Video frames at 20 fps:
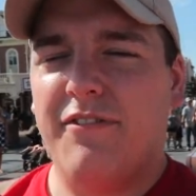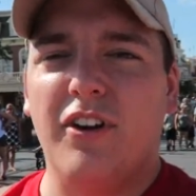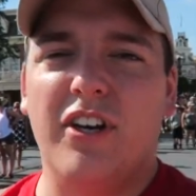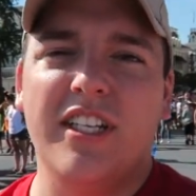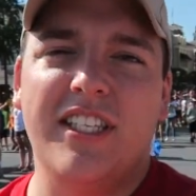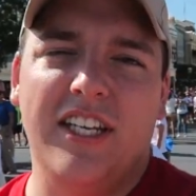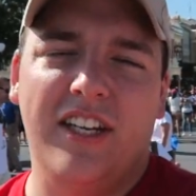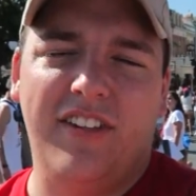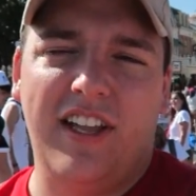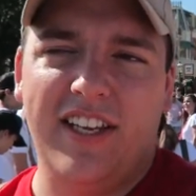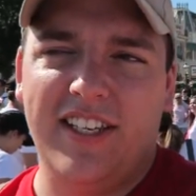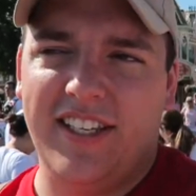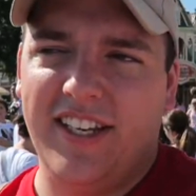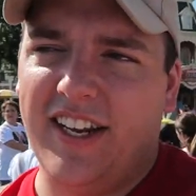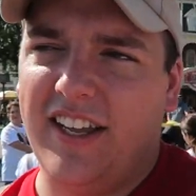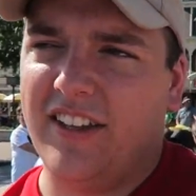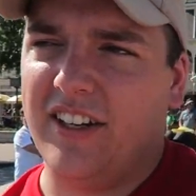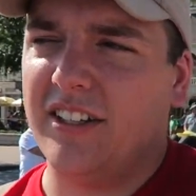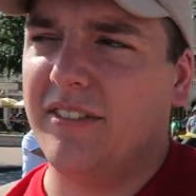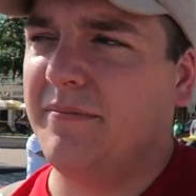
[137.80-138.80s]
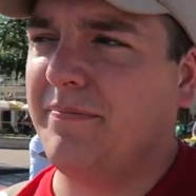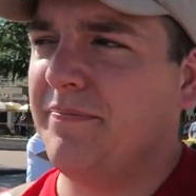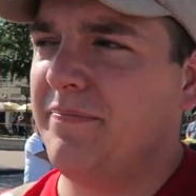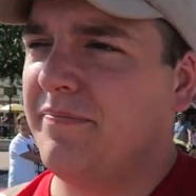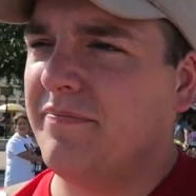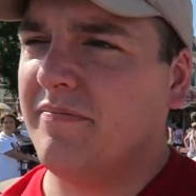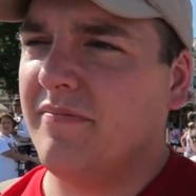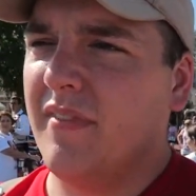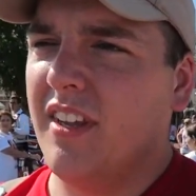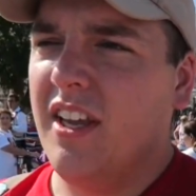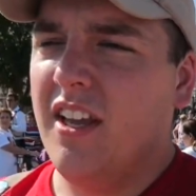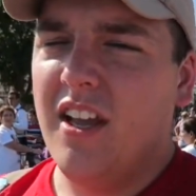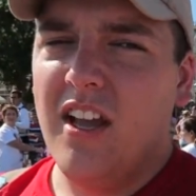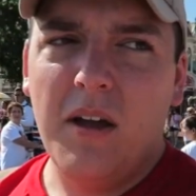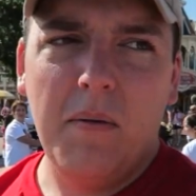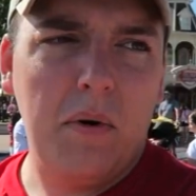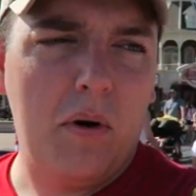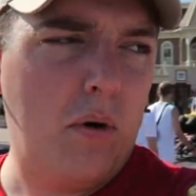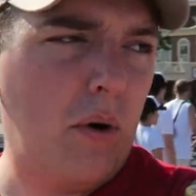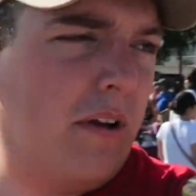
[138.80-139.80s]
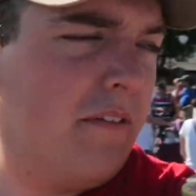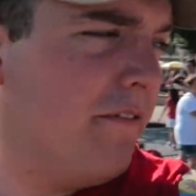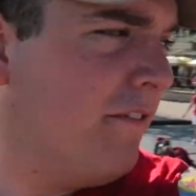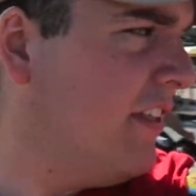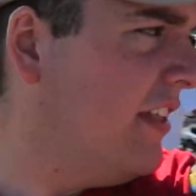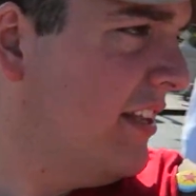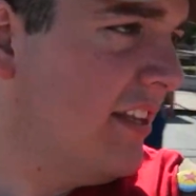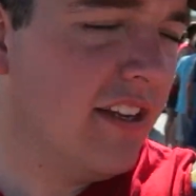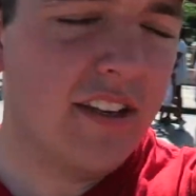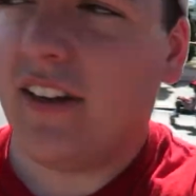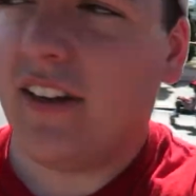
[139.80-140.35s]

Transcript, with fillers: Frontierland together. There's the Dapper